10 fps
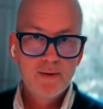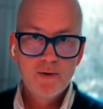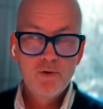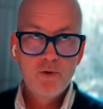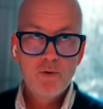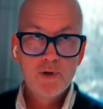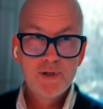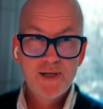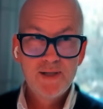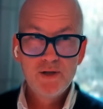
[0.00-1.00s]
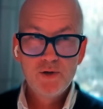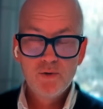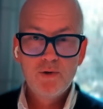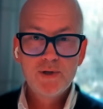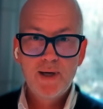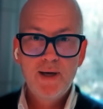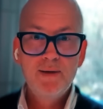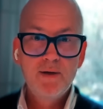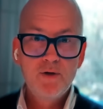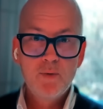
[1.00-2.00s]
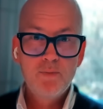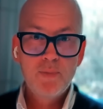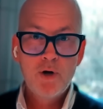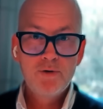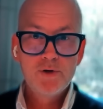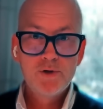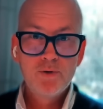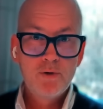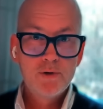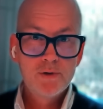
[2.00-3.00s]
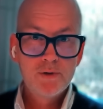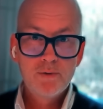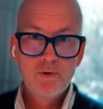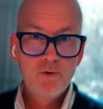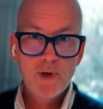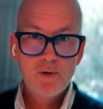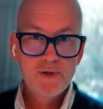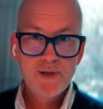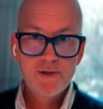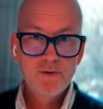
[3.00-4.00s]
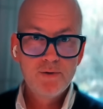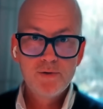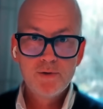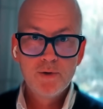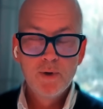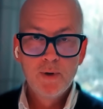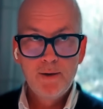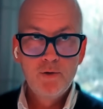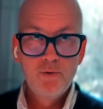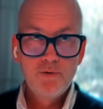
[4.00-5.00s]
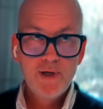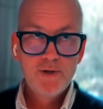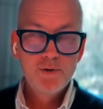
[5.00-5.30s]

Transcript: I took over 60 stores. I ended up 100 stores, 2 acquisitions in 2